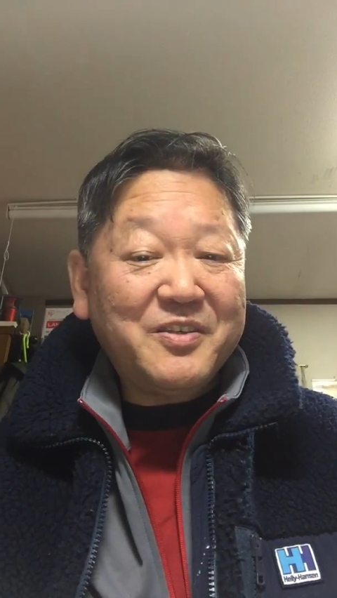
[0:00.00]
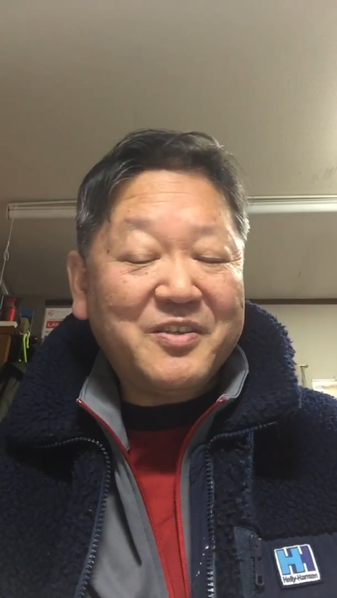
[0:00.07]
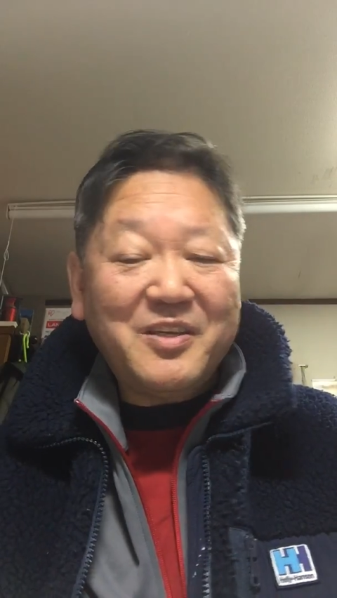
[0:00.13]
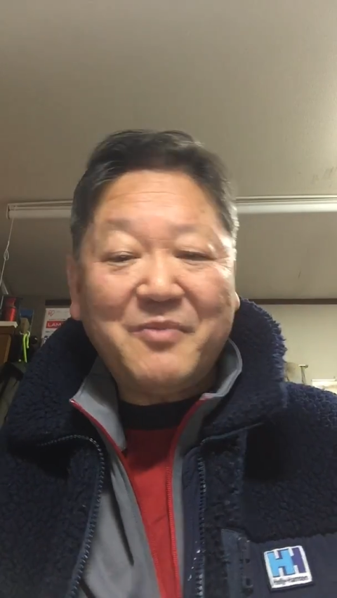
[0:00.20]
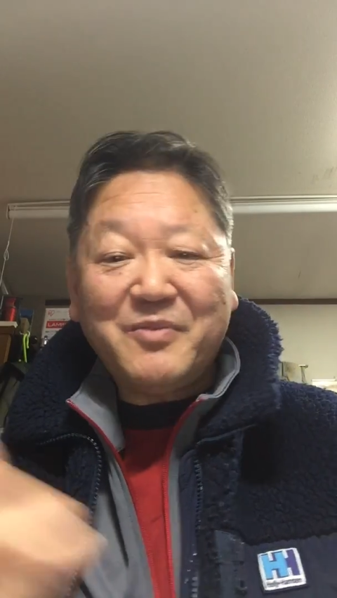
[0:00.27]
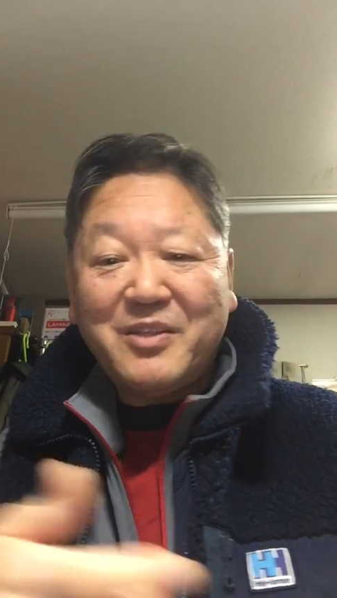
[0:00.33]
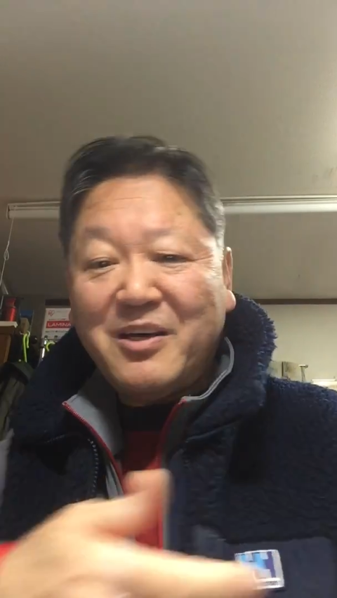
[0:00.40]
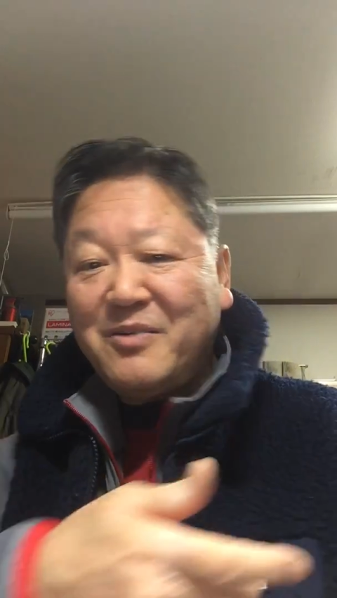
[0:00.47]

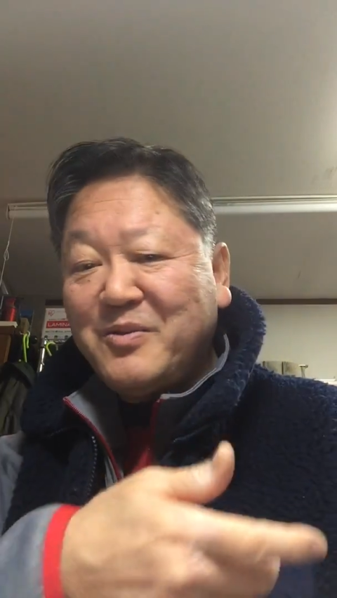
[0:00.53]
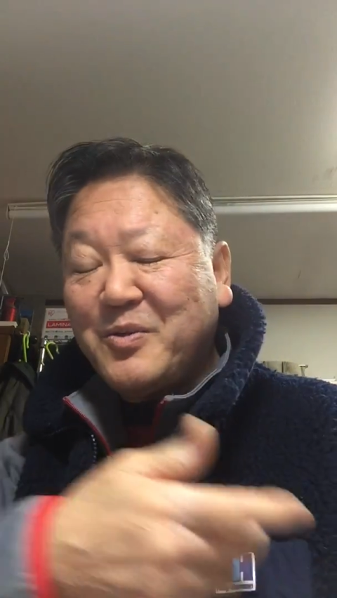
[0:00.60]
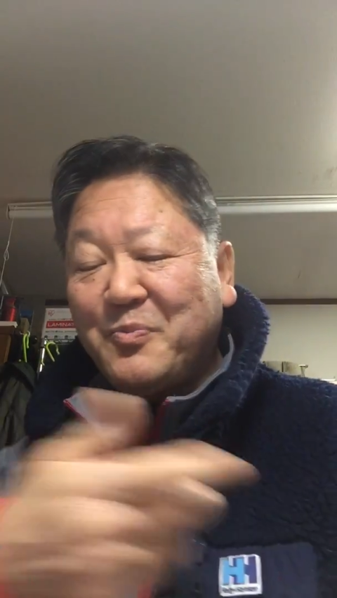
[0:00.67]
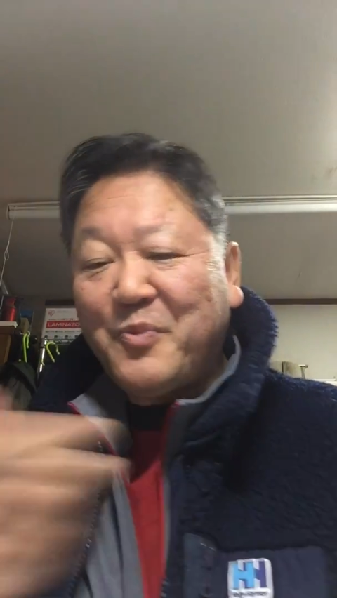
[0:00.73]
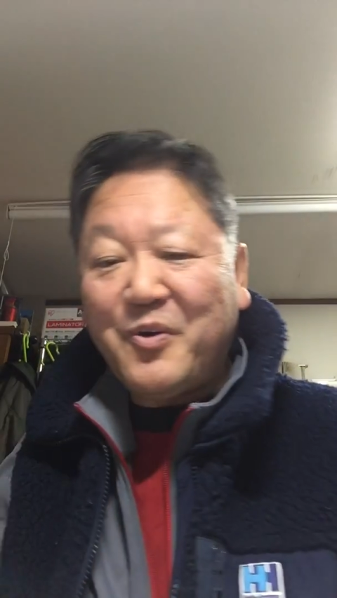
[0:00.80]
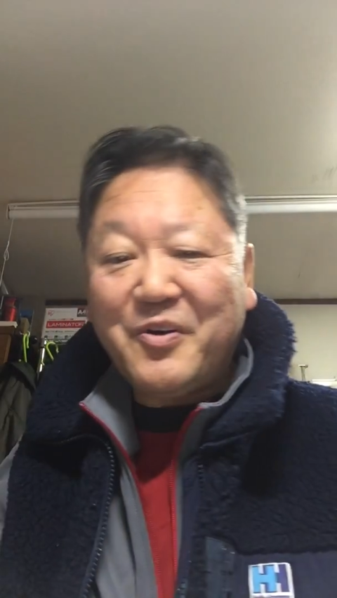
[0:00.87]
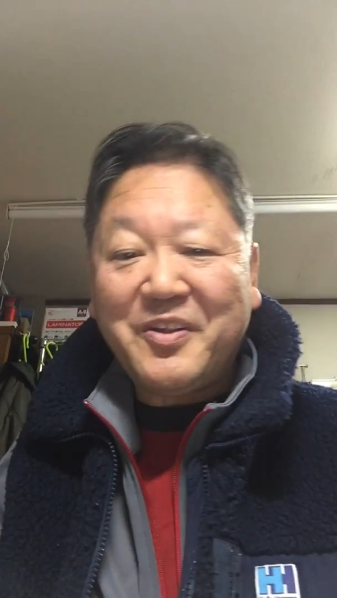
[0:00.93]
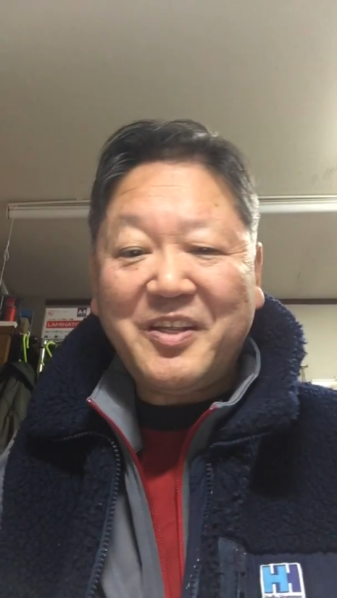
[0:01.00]
sometimes
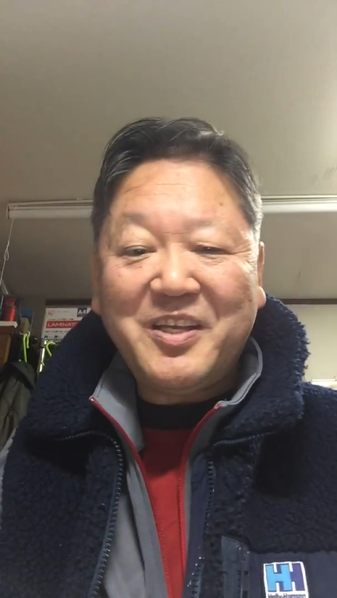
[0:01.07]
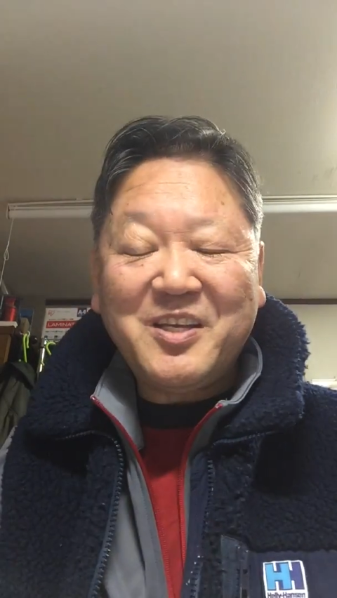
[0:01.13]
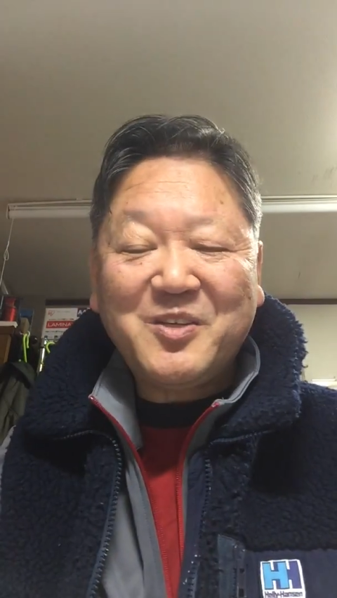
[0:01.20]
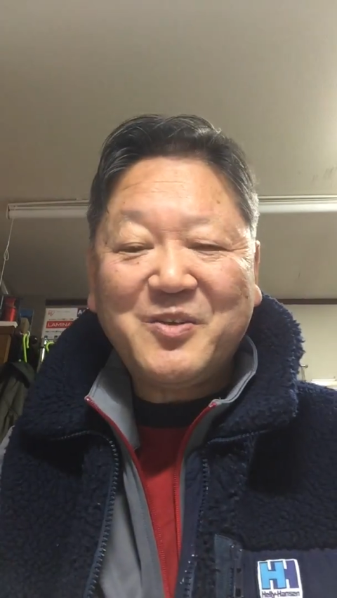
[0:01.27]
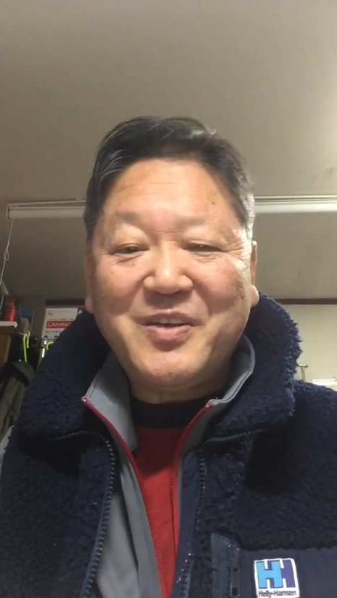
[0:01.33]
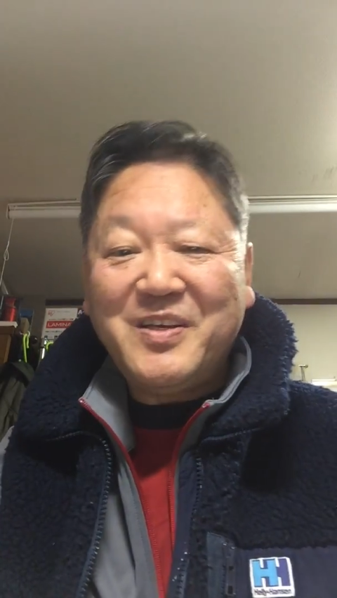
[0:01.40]
politics